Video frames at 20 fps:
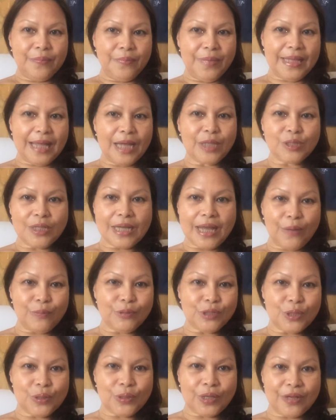But actually, I
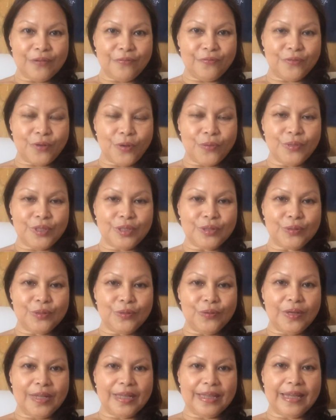was looking forward to
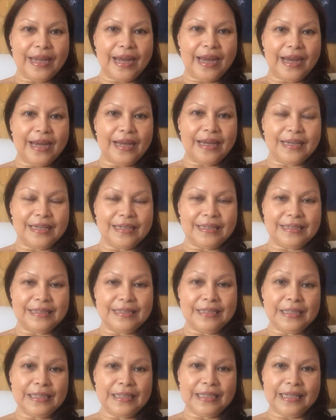going there
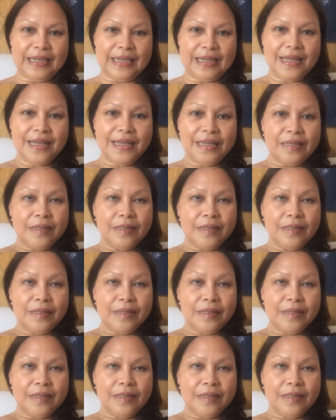earlier.